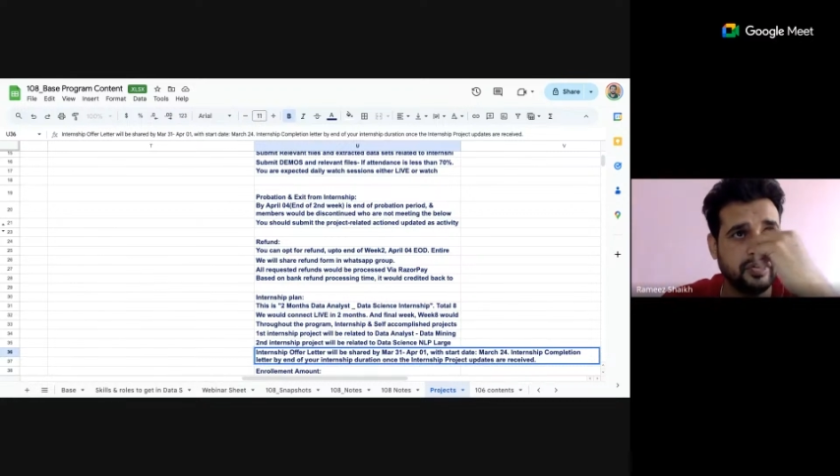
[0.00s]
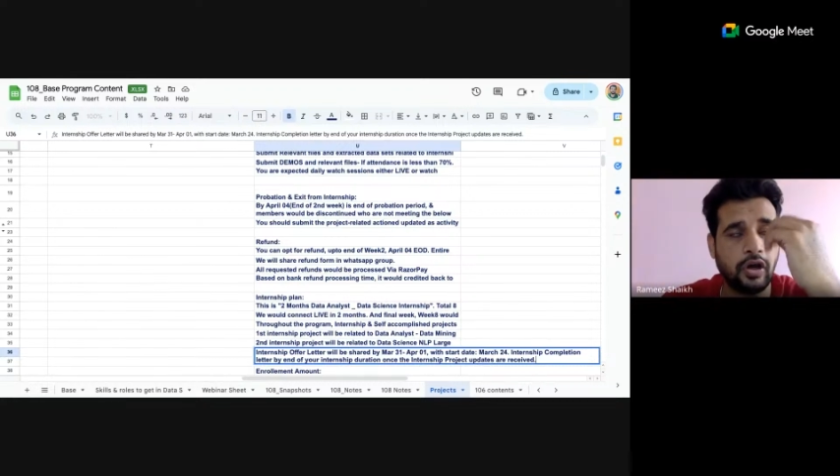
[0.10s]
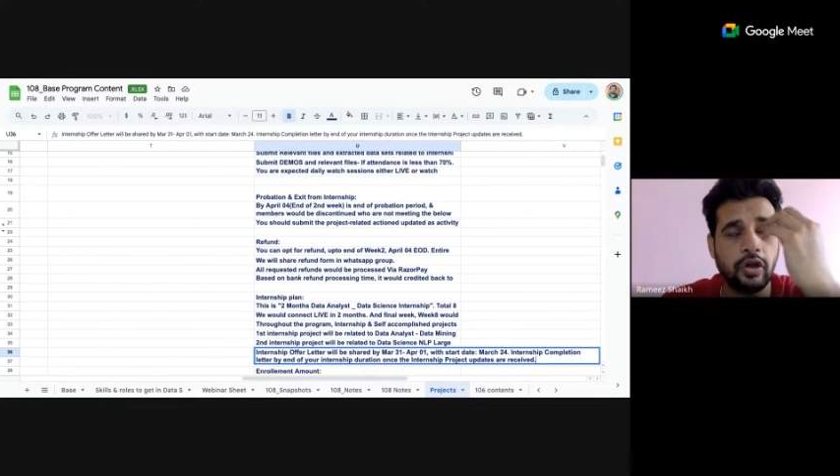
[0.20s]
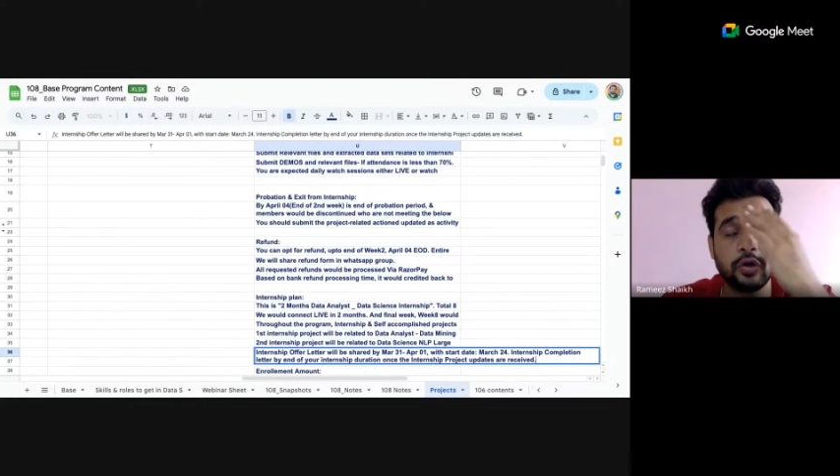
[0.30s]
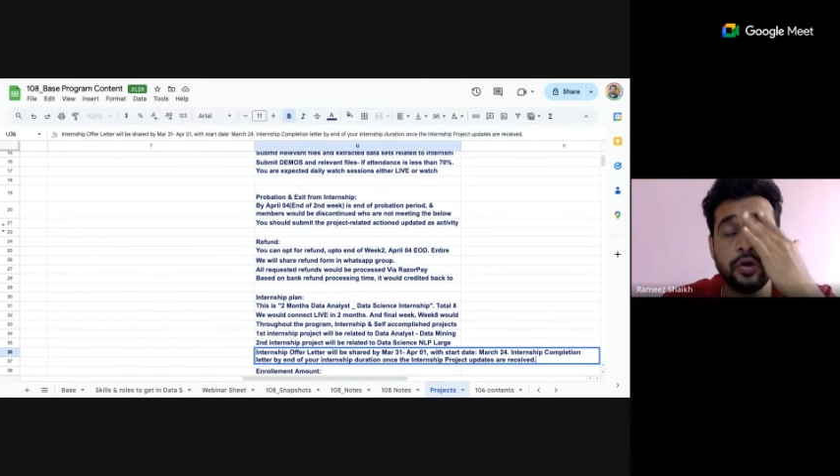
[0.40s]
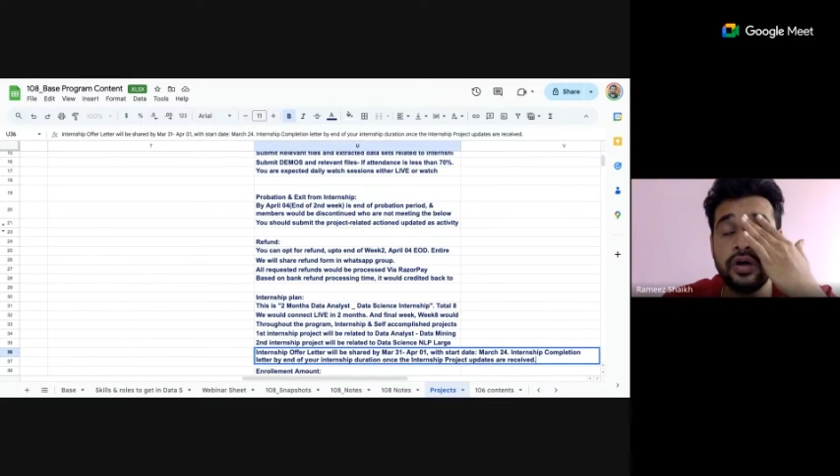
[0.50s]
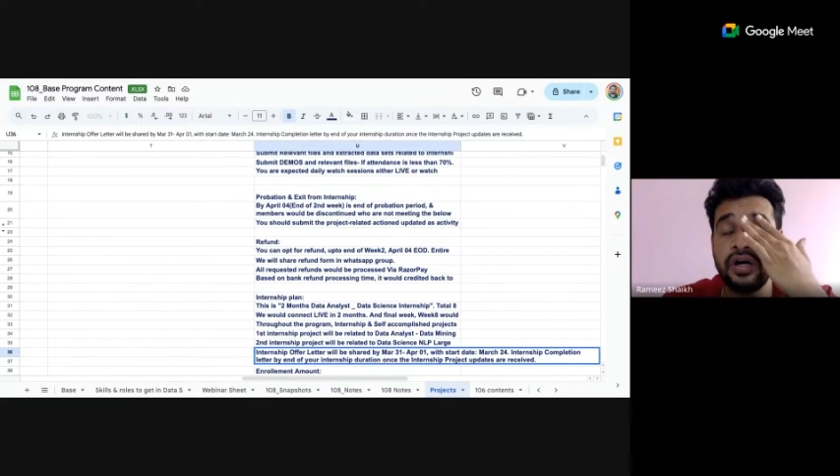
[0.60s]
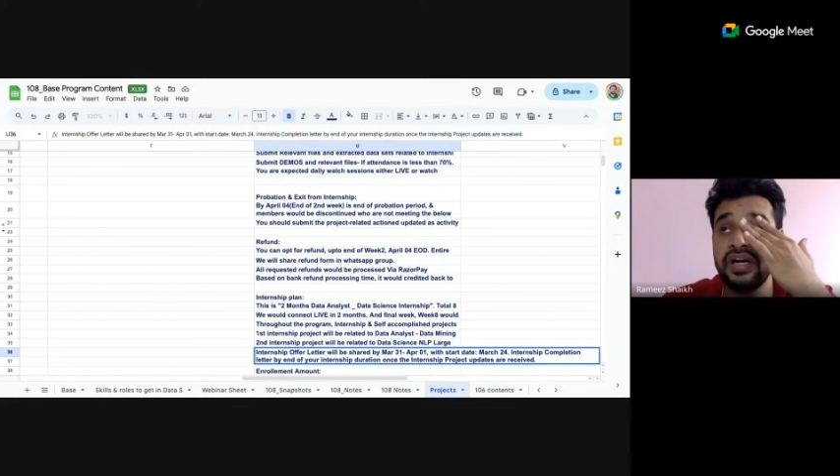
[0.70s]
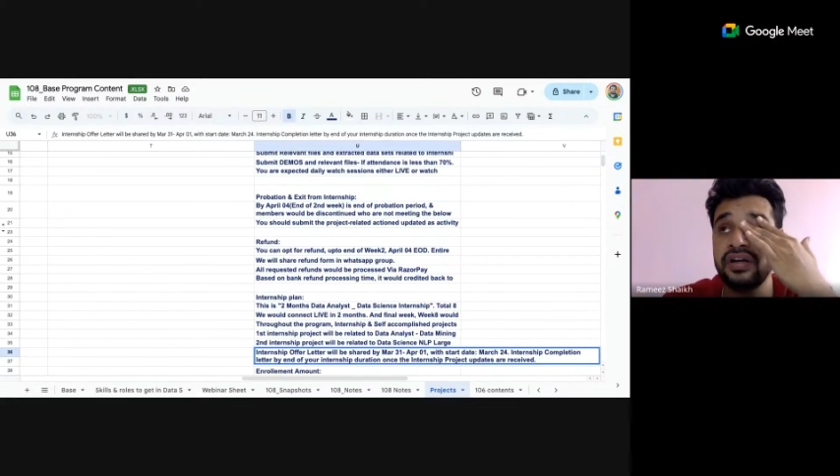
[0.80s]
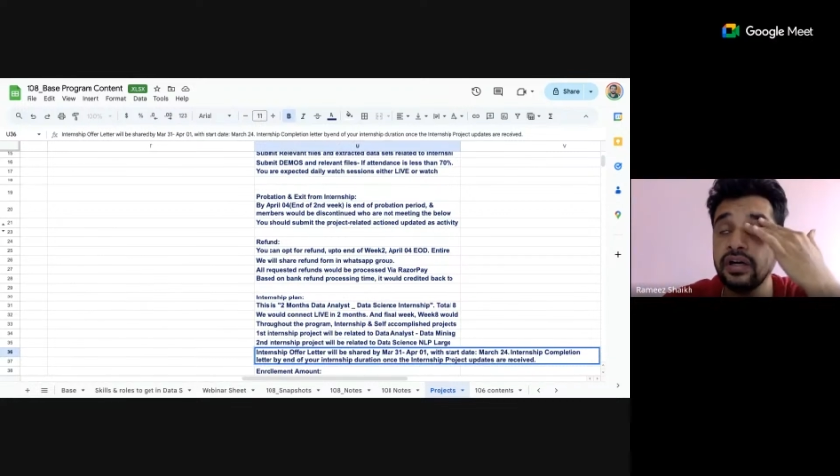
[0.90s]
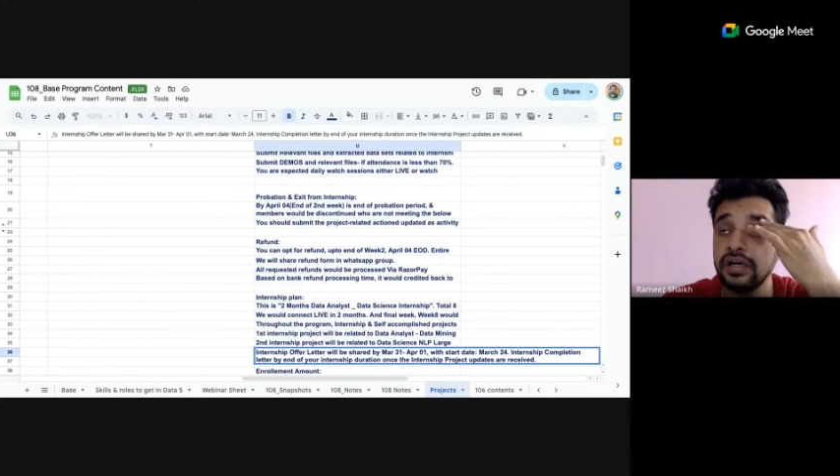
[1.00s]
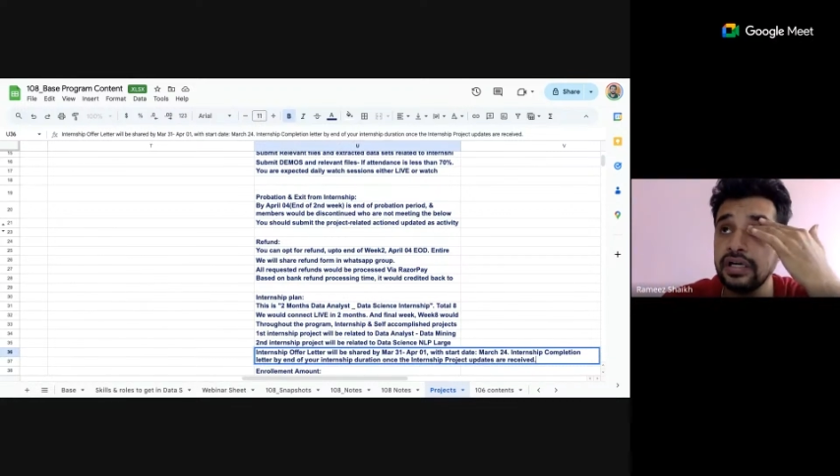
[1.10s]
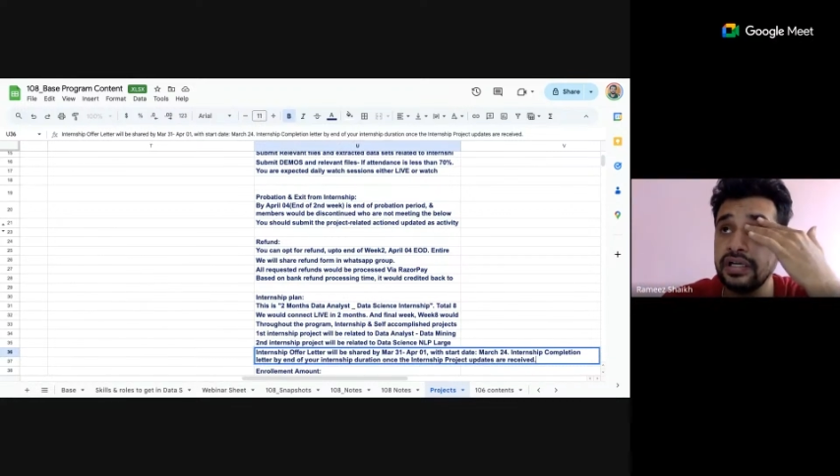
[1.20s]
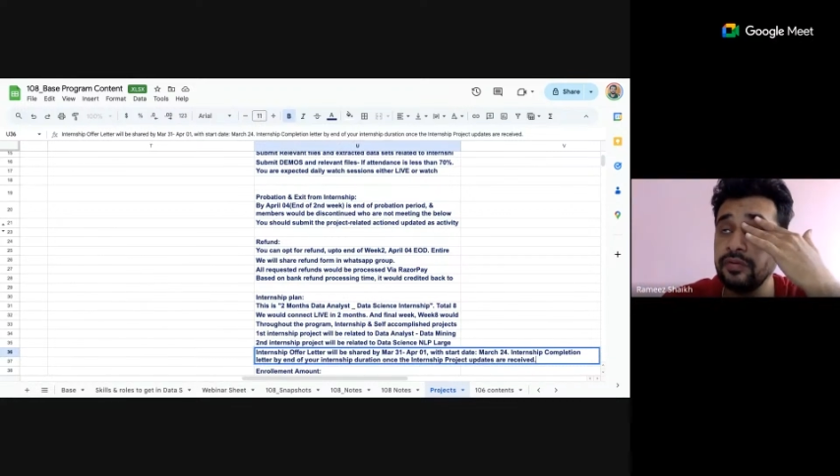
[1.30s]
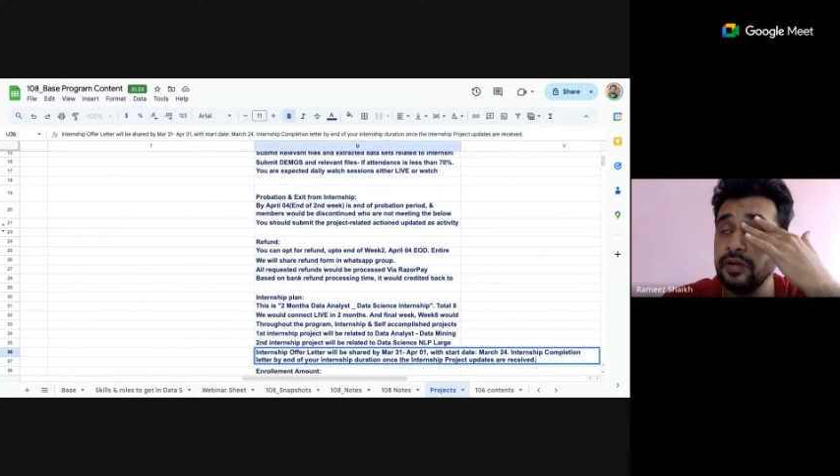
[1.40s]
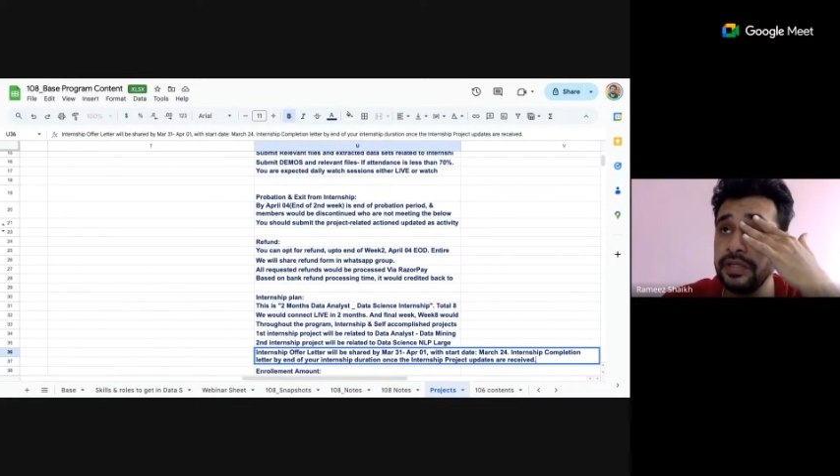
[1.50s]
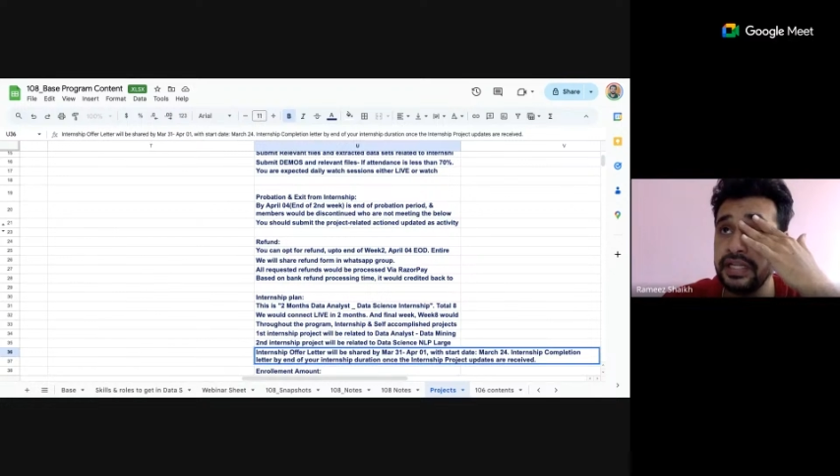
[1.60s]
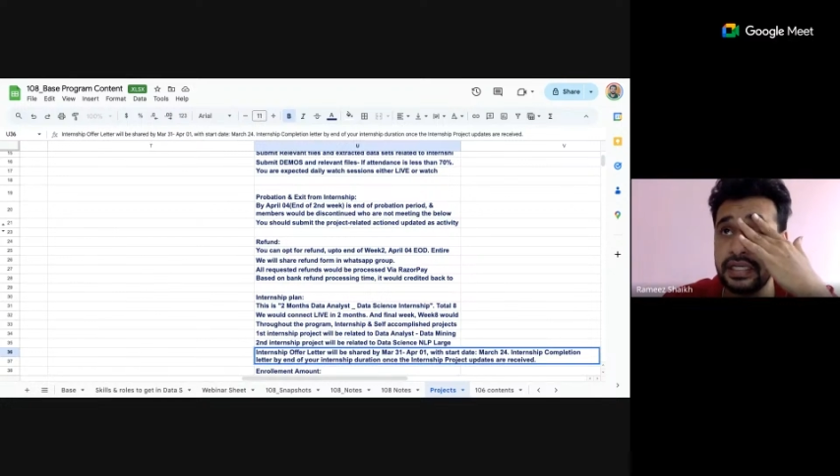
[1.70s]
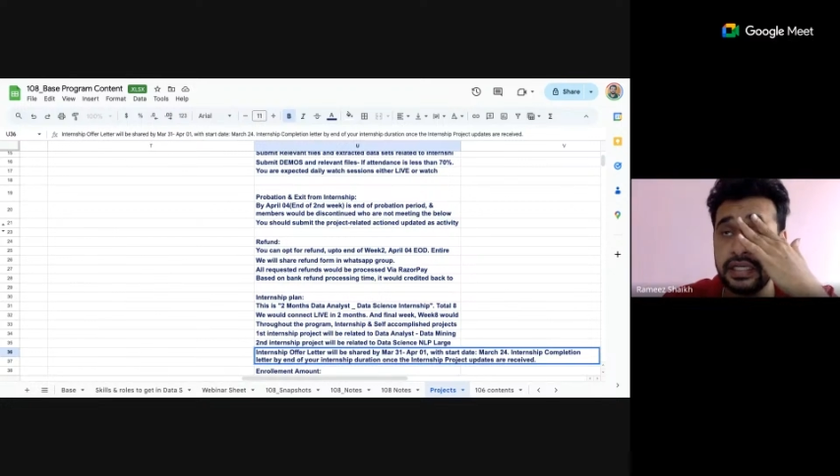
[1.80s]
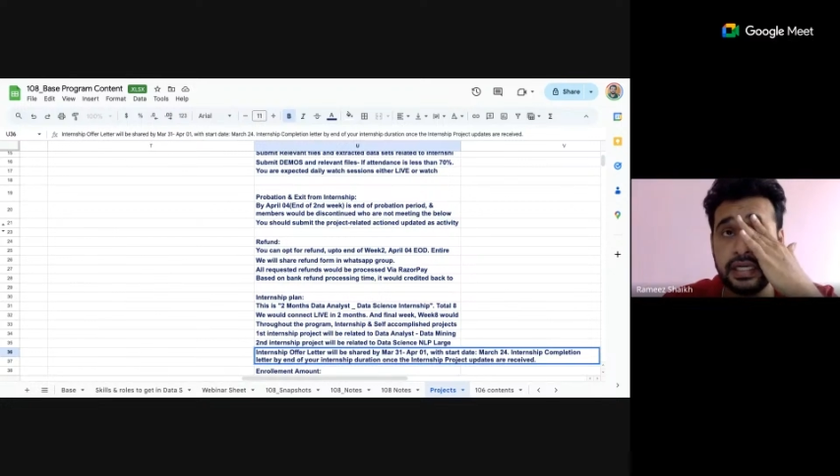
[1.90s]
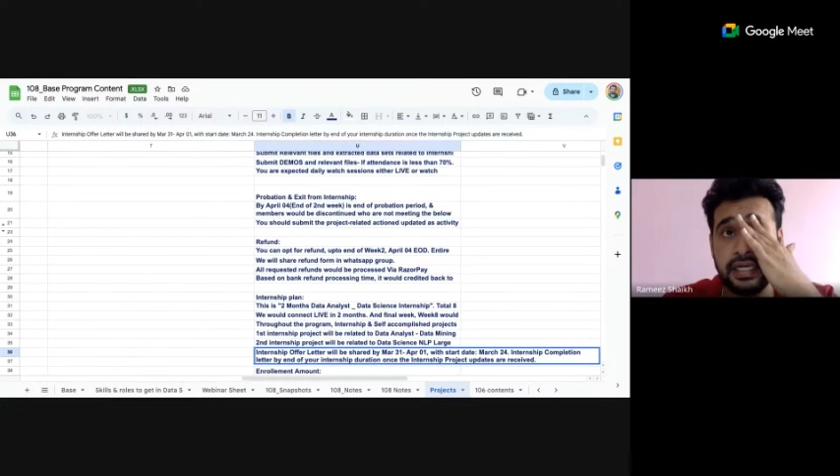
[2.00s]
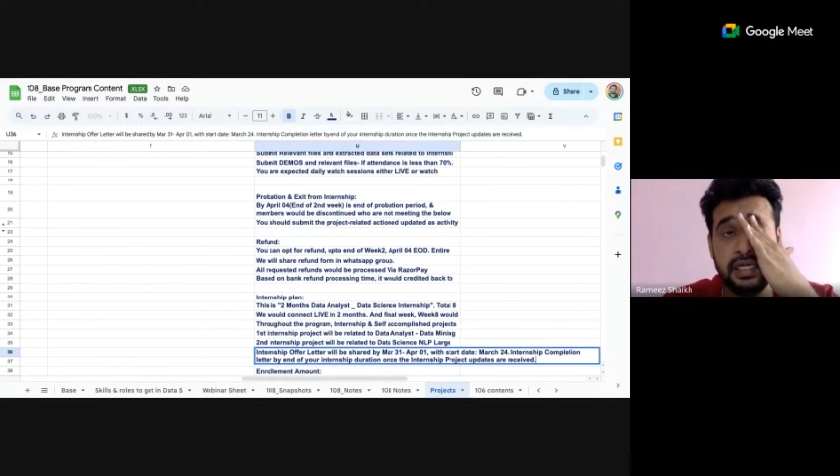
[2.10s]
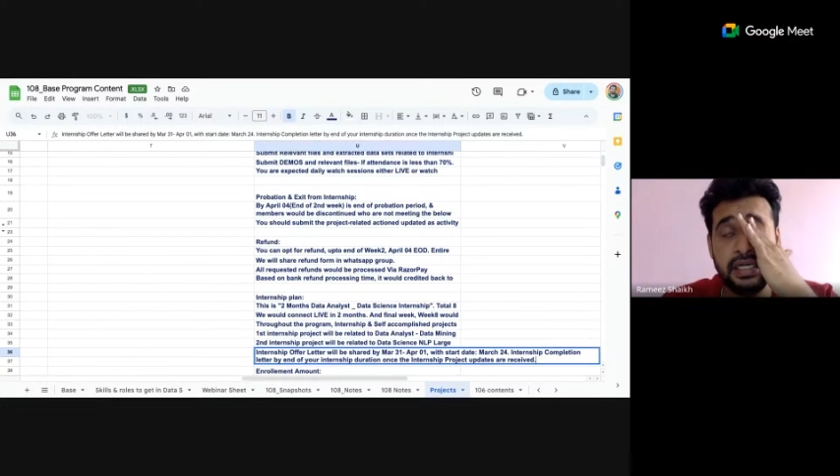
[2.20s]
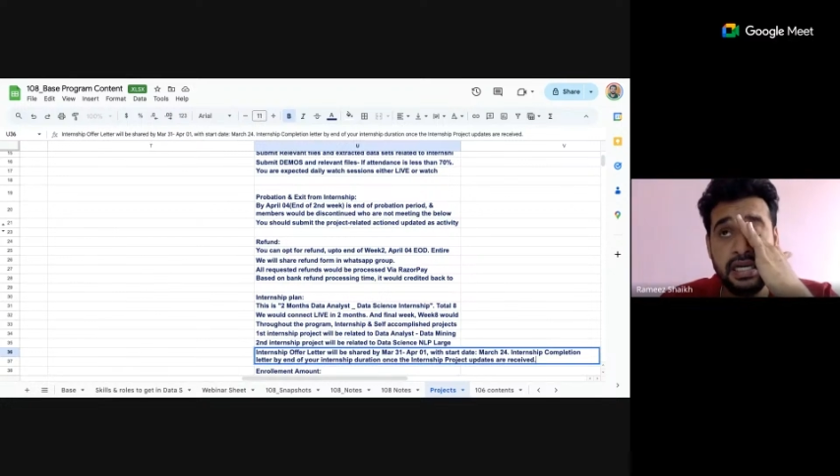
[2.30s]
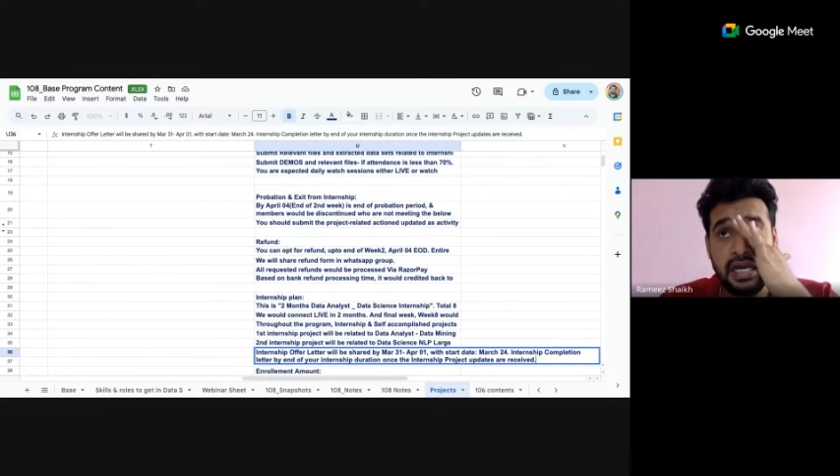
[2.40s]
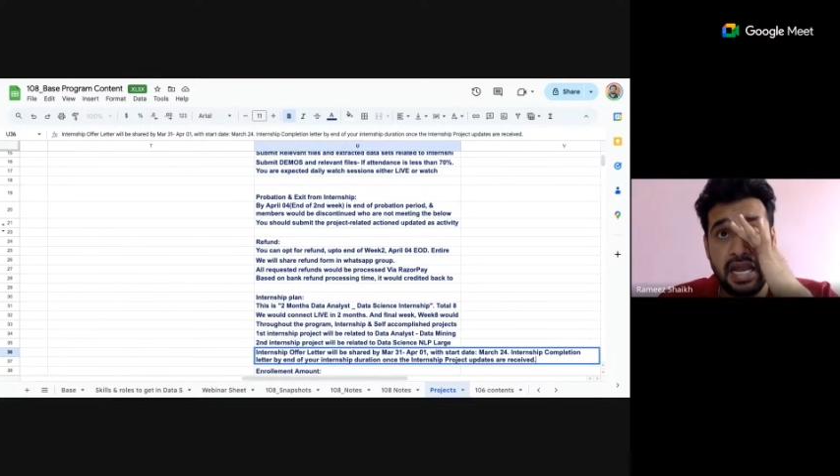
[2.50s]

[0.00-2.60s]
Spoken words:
will all go ahead, it will be taken ahead,